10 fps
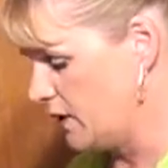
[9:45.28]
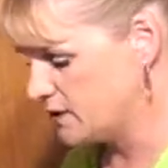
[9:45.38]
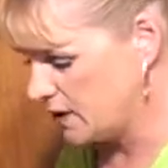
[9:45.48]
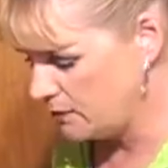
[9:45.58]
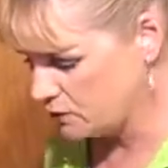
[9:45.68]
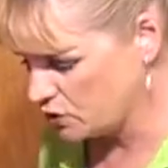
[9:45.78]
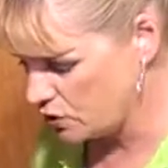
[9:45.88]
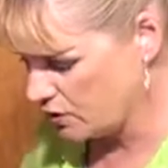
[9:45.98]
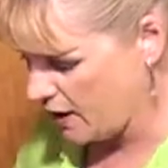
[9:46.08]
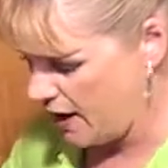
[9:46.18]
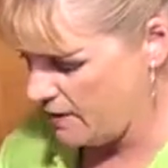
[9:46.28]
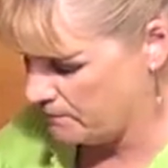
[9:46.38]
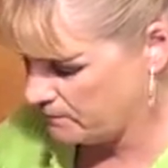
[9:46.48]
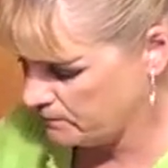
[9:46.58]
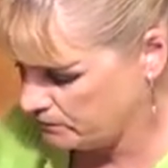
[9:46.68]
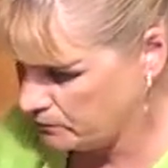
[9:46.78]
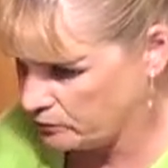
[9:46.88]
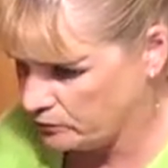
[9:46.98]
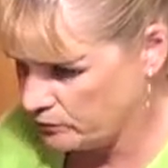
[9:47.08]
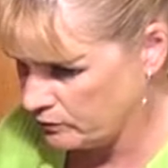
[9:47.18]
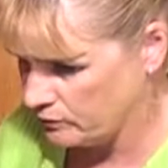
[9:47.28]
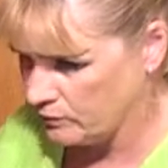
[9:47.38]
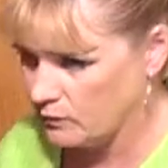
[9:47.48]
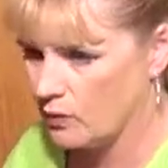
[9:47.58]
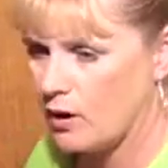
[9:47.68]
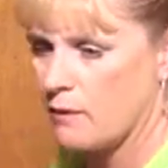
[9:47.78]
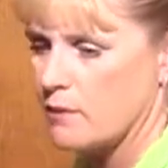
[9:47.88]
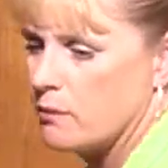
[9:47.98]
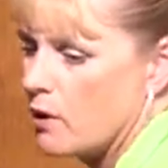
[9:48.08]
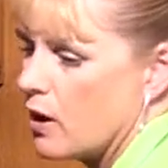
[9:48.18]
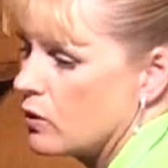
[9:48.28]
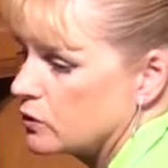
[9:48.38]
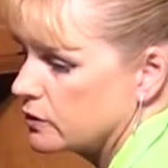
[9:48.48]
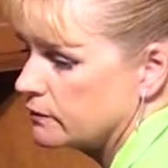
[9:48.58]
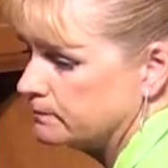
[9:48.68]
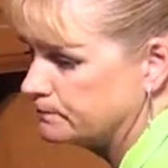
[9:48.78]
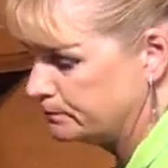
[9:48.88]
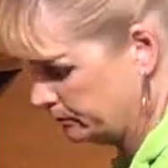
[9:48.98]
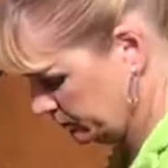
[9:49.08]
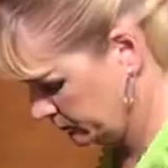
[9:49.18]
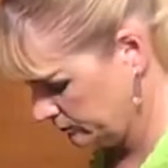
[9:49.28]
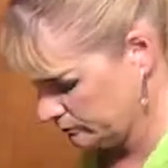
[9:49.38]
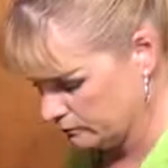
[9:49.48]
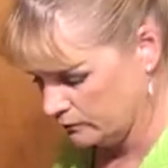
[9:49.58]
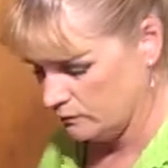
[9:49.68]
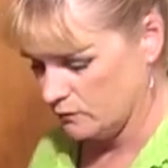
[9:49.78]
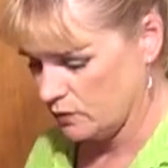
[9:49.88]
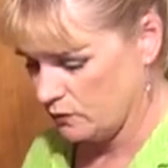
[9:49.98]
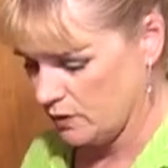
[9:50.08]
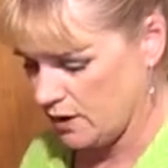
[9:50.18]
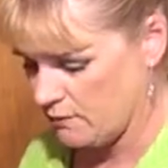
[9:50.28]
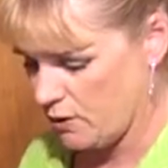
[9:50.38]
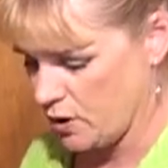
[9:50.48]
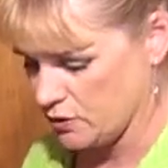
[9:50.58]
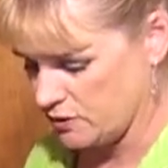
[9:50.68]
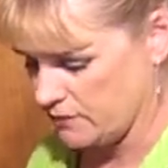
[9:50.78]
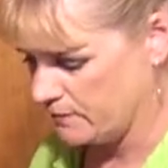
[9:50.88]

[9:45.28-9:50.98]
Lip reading: let's keep stirring that. Grab my pot holder. Don't want to get burned.